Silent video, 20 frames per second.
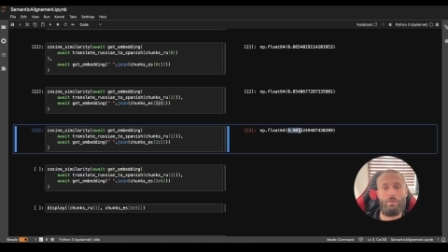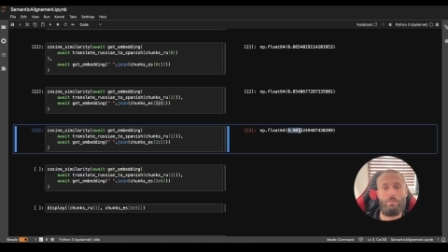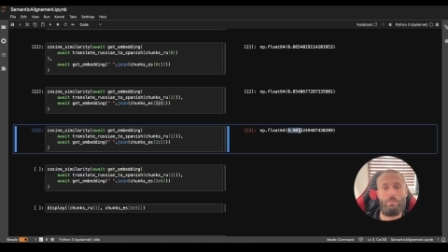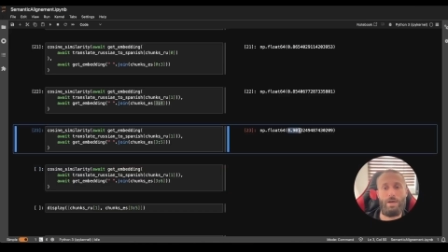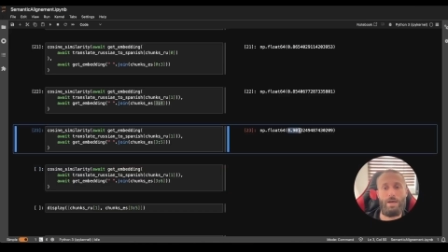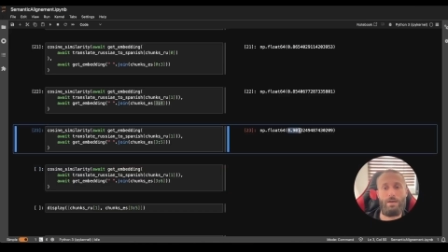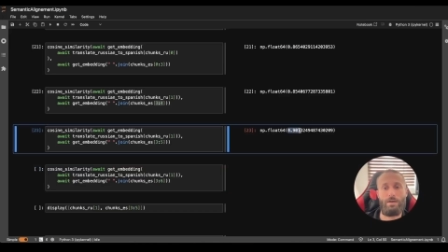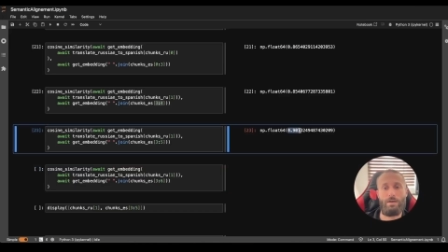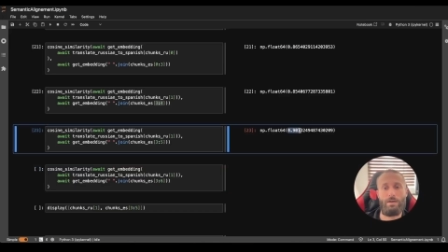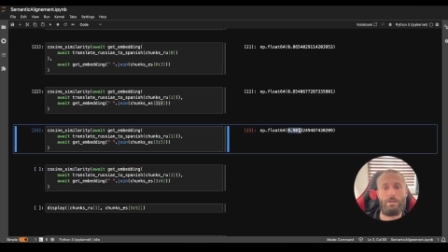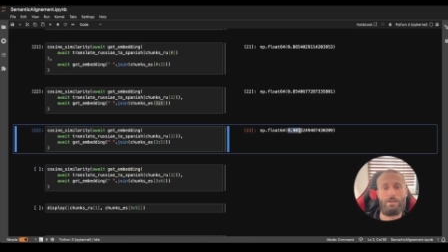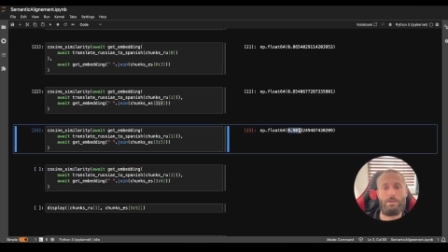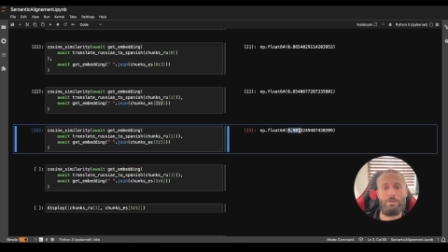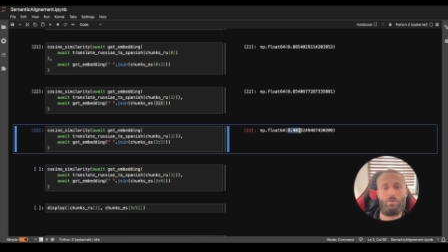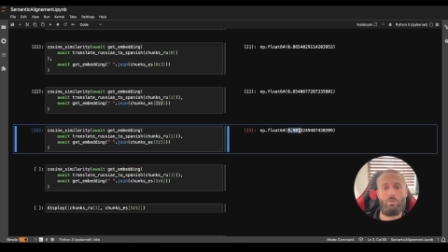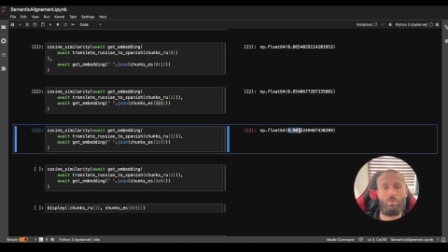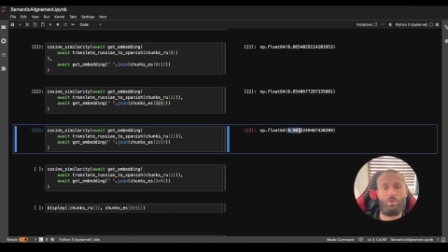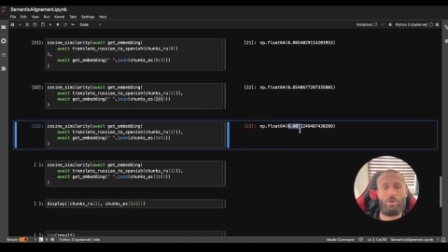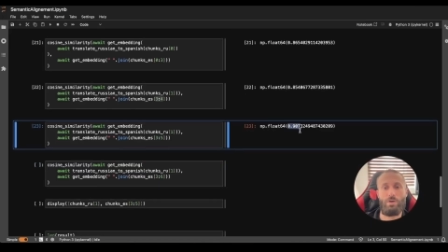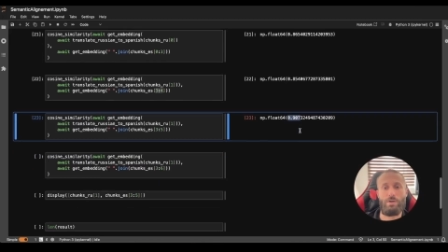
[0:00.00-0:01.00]
better, it's
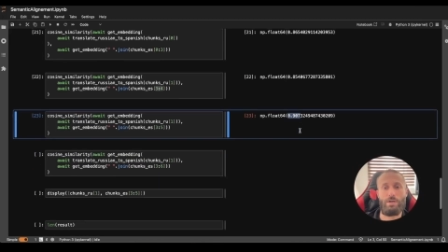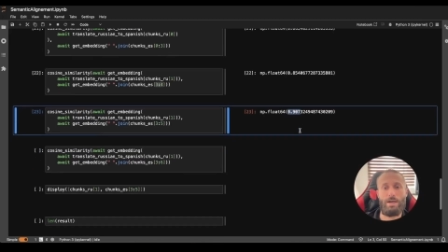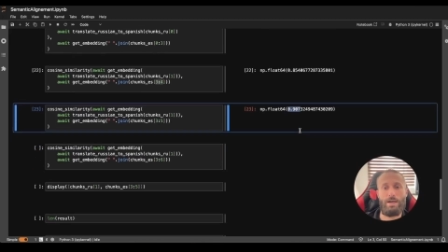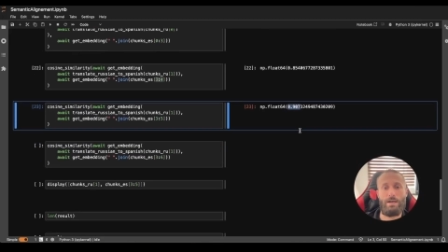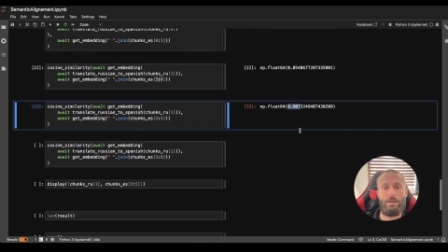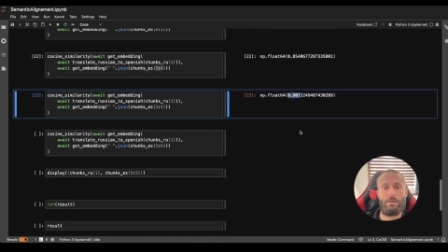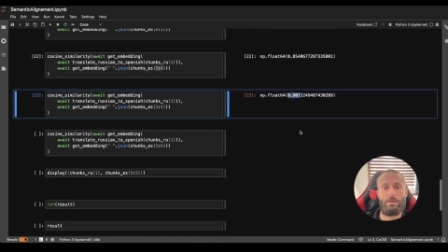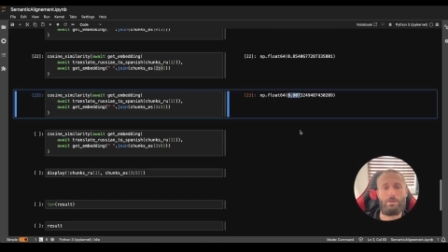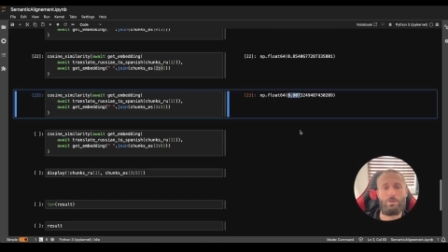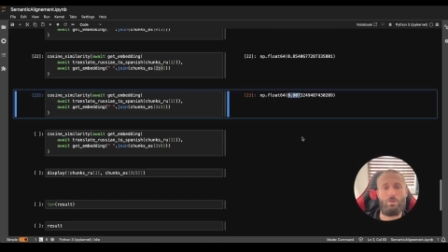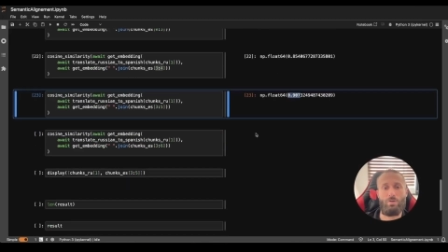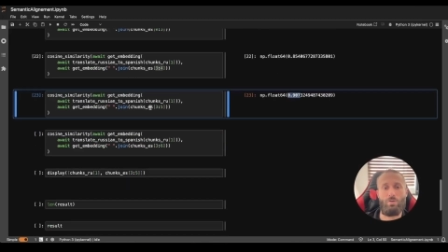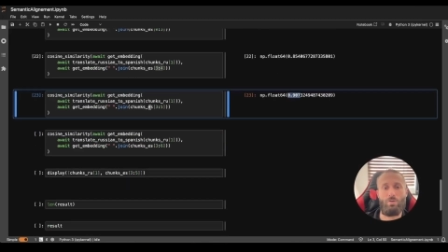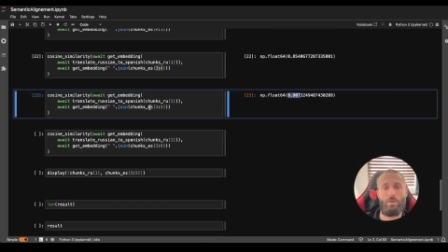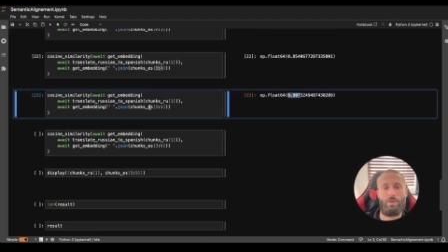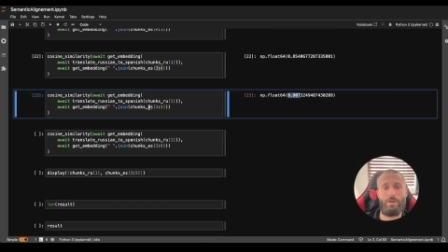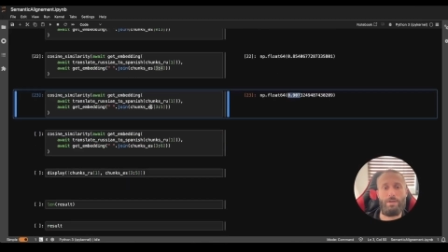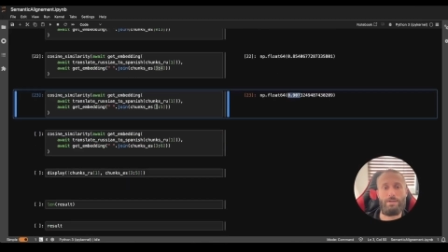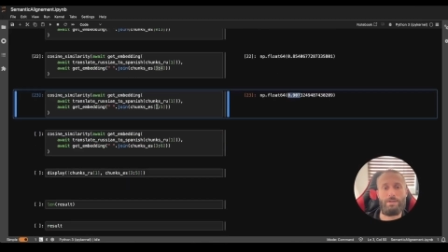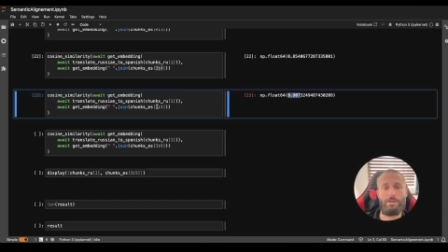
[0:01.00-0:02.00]
0.9, so
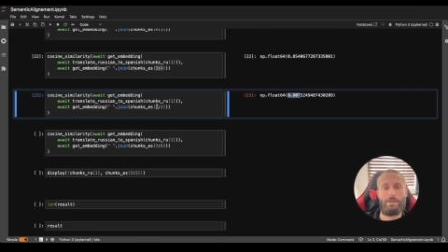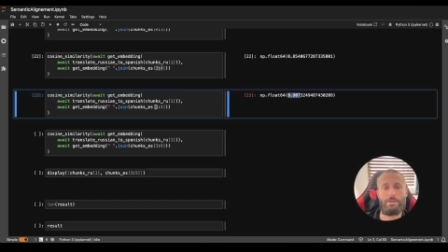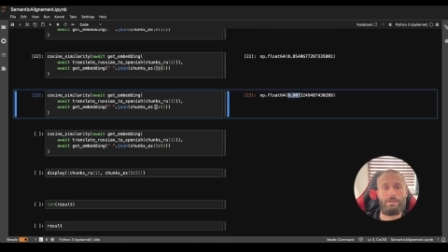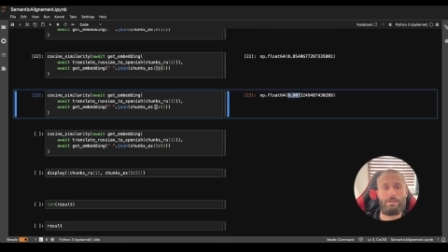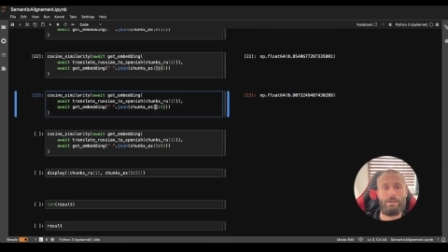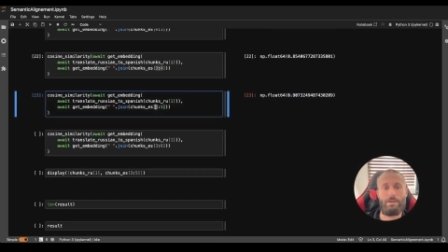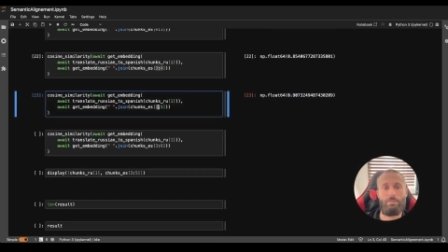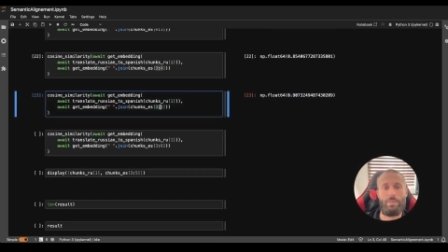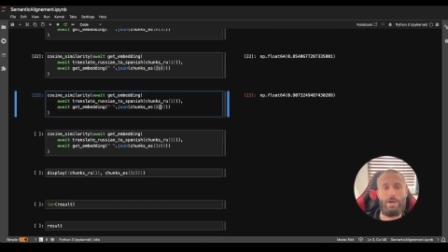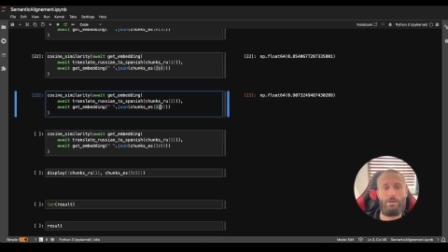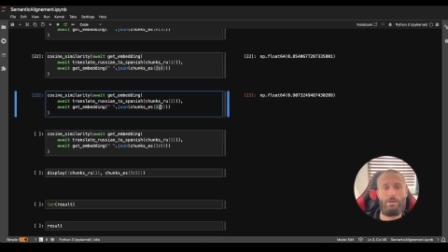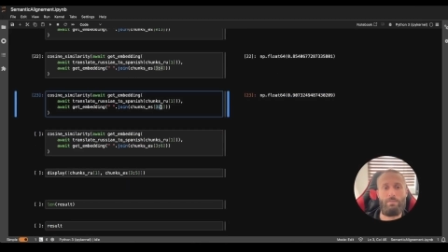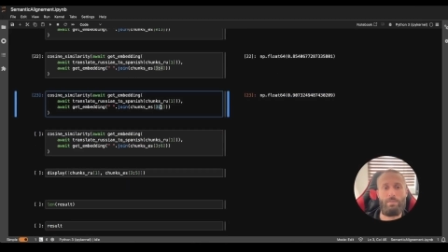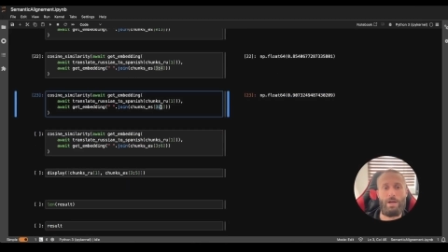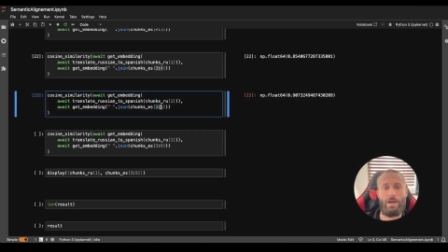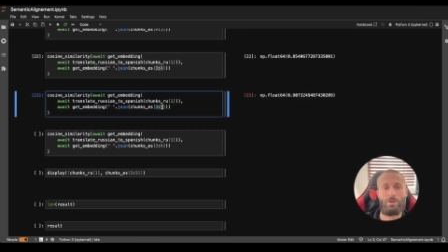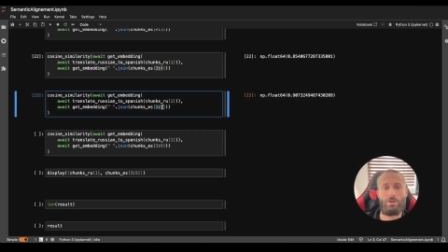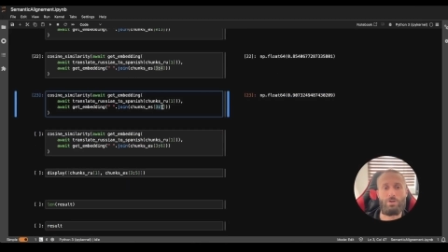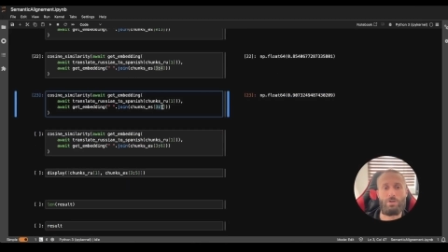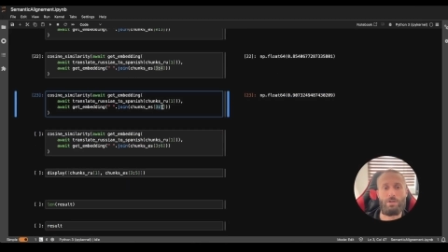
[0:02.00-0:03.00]
this is a better
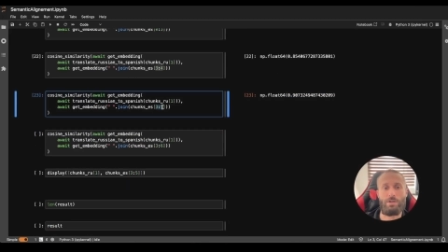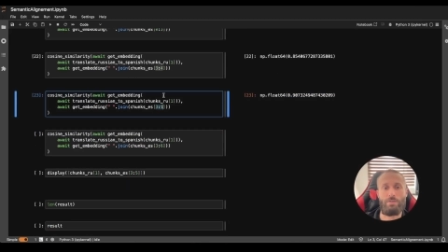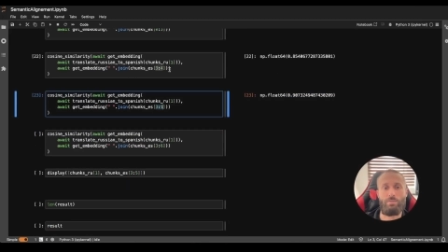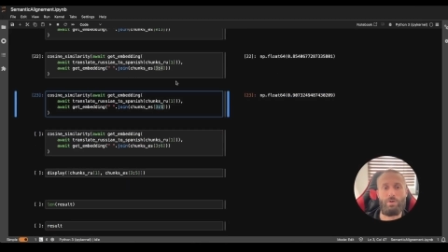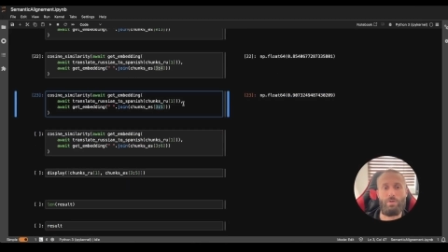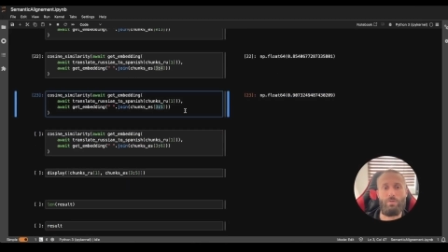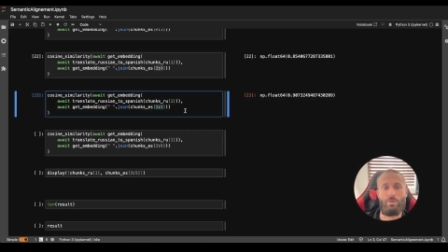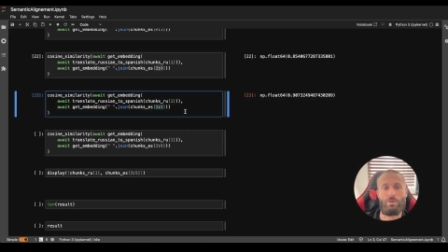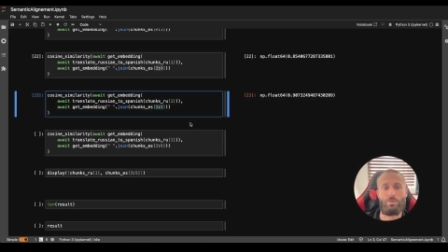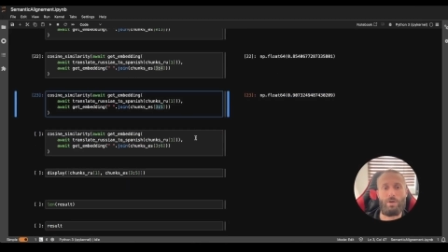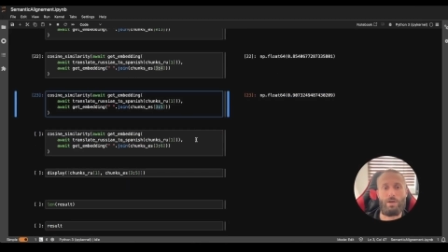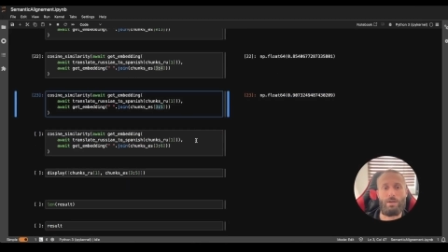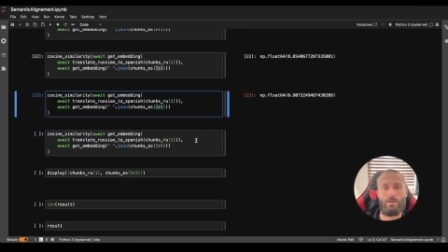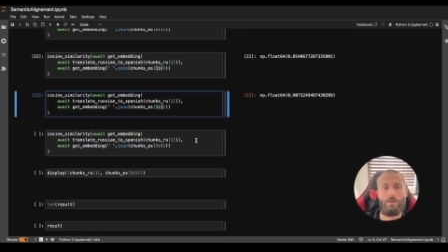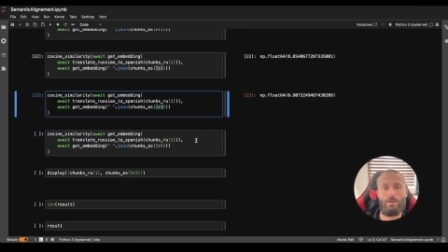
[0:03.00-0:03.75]
match than the previous one.